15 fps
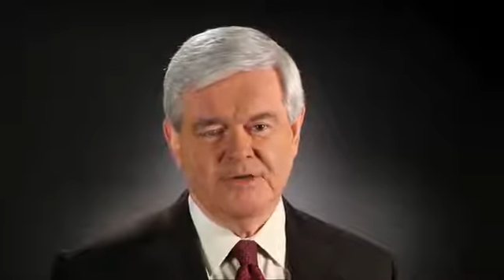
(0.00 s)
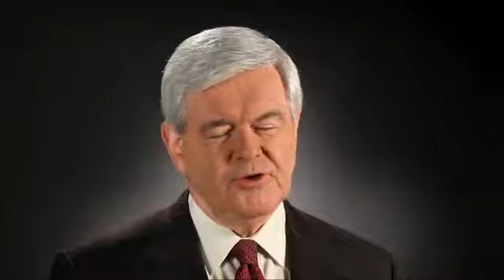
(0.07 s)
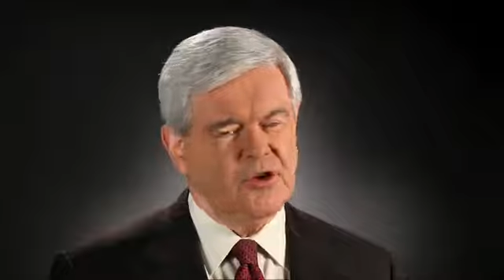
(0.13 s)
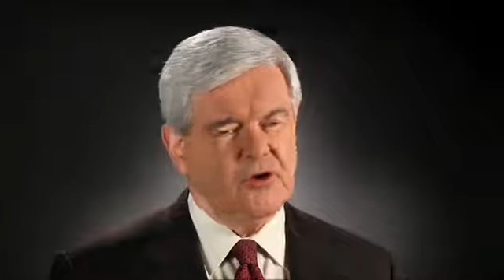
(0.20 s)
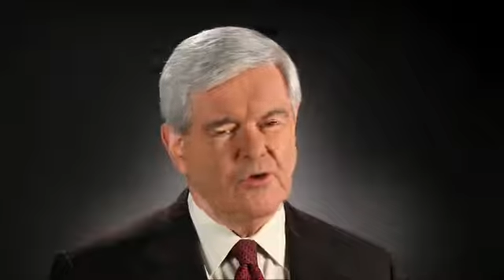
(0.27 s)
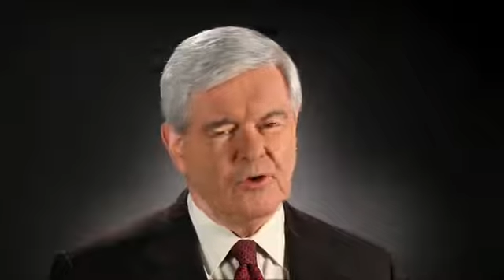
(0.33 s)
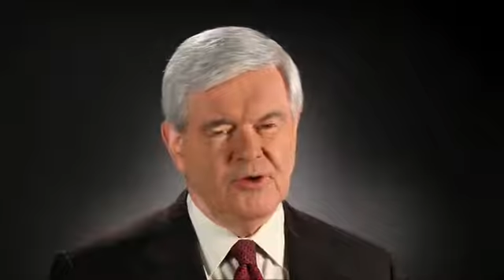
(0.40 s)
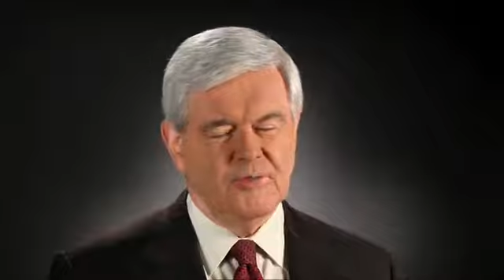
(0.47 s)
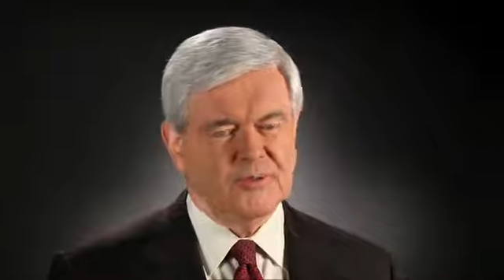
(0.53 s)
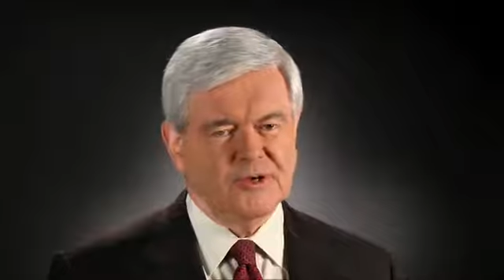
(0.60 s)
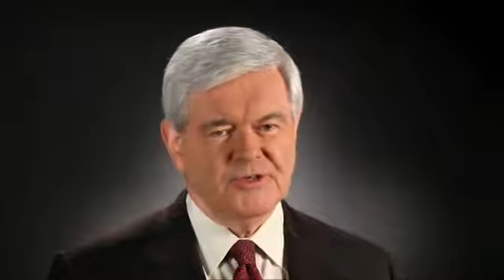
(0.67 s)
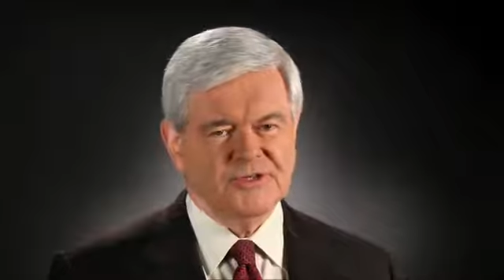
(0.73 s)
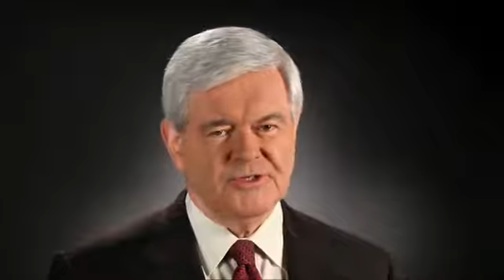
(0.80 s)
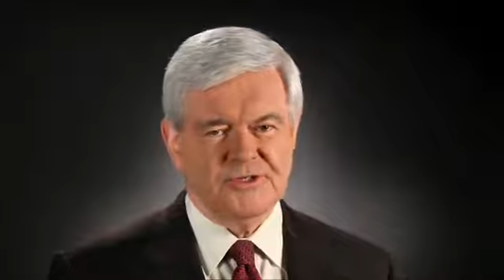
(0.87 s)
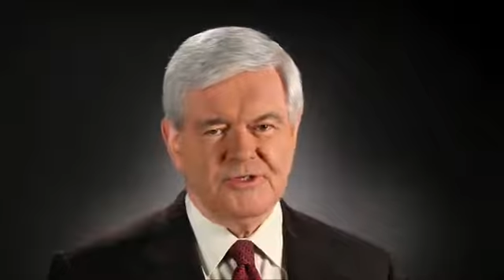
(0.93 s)
No one
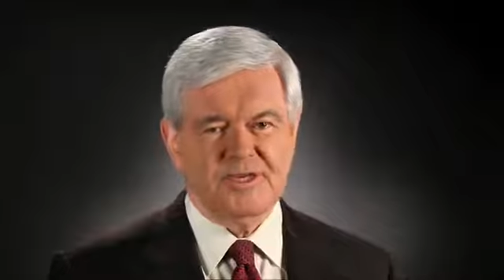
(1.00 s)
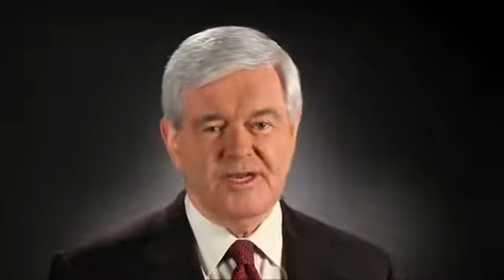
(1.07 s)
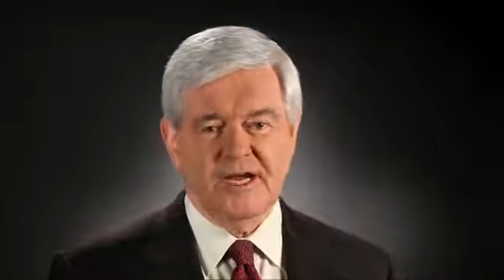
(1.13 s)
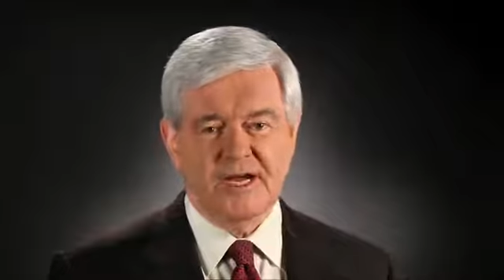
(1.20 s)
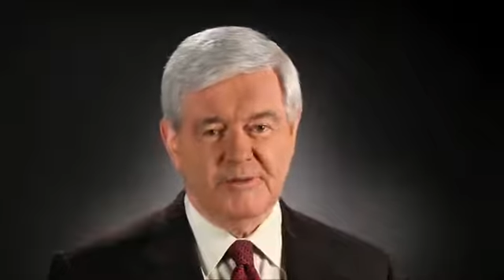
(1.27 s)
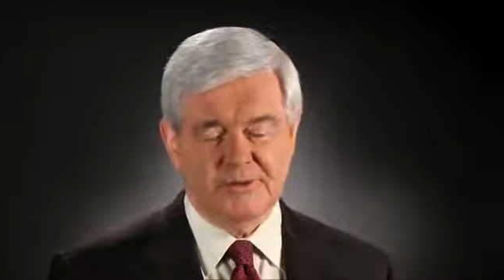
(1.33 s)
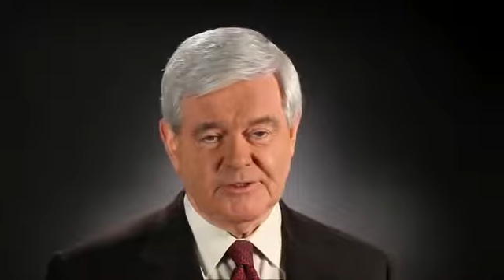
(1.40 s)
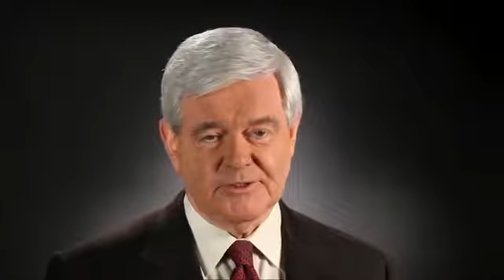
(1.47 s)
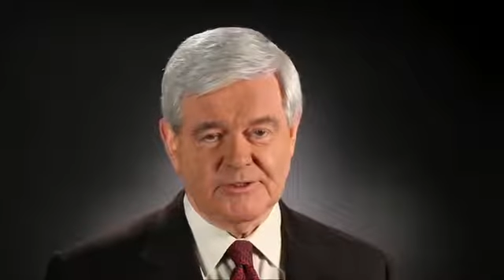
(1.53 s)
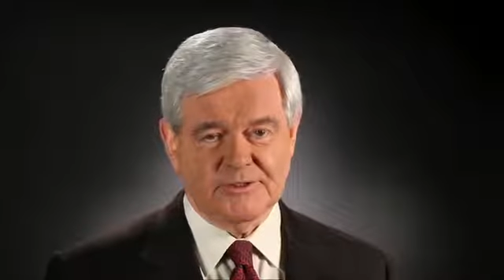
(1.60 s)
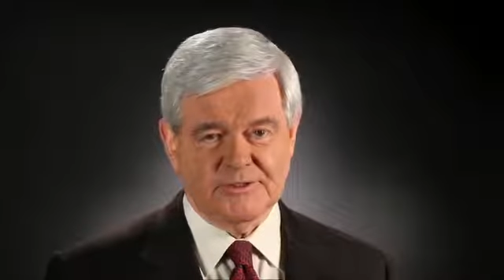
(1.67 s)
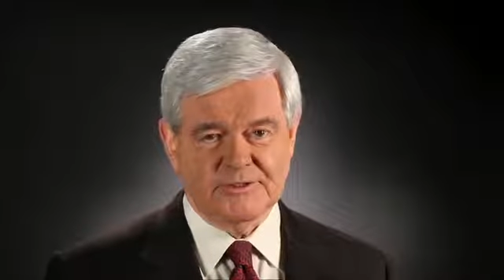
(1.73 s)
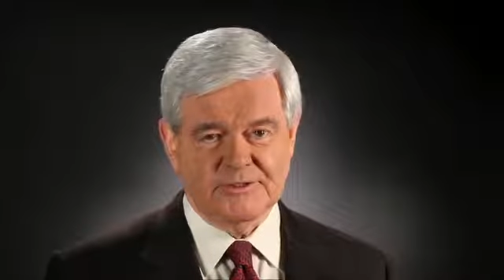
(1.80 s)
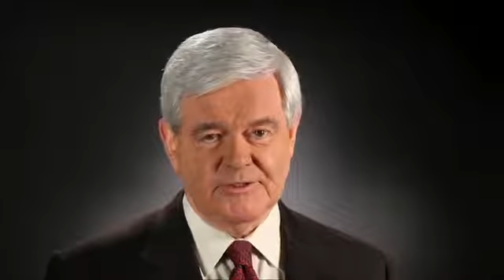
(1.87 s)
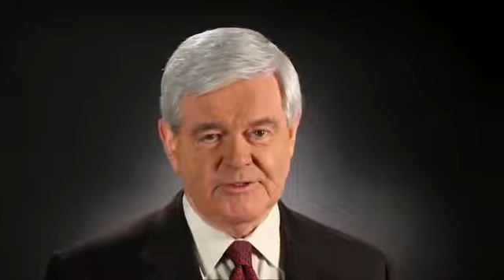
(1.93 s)
person can accomplish this.
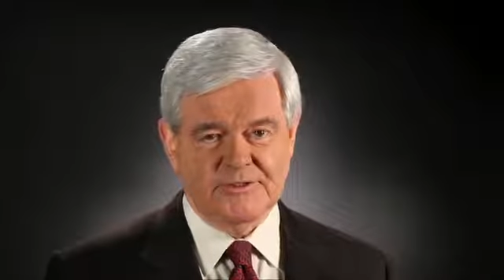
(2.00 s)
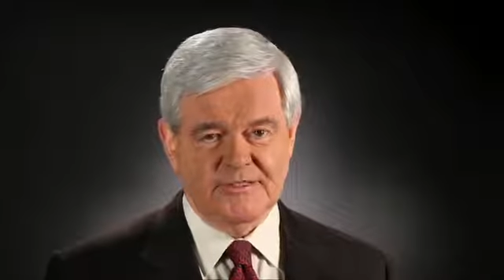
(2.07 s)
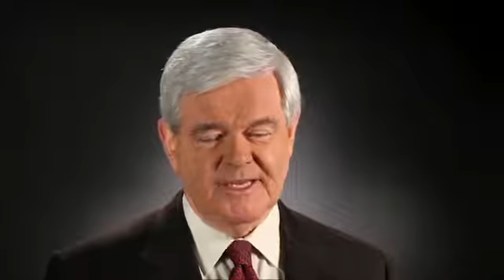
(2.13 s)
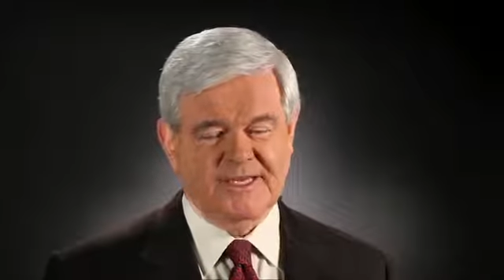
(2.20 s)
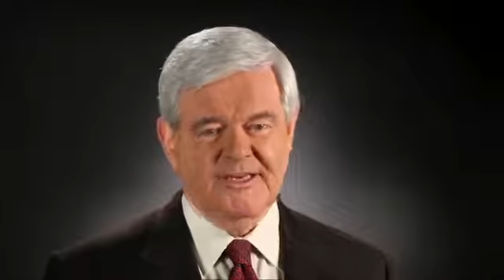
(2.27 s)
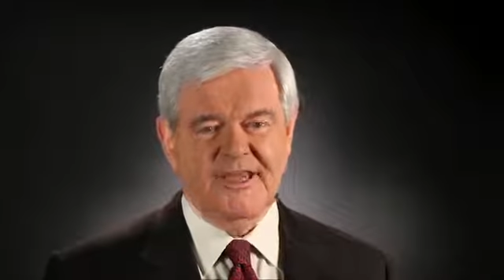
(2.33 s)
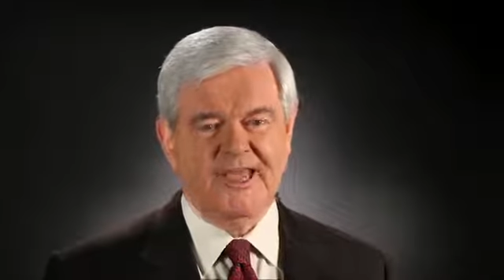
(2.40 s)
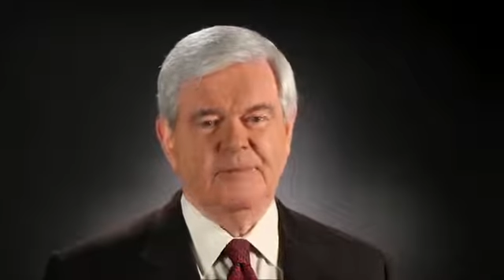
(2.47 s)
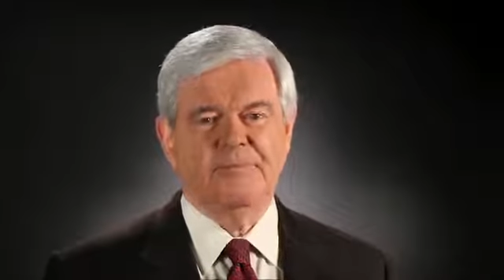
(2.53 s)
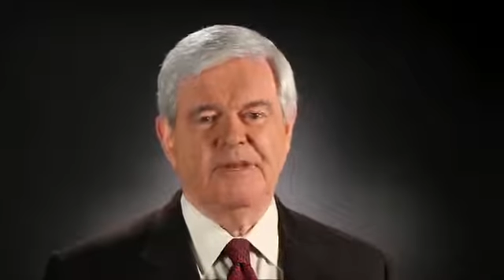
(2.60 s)
It can't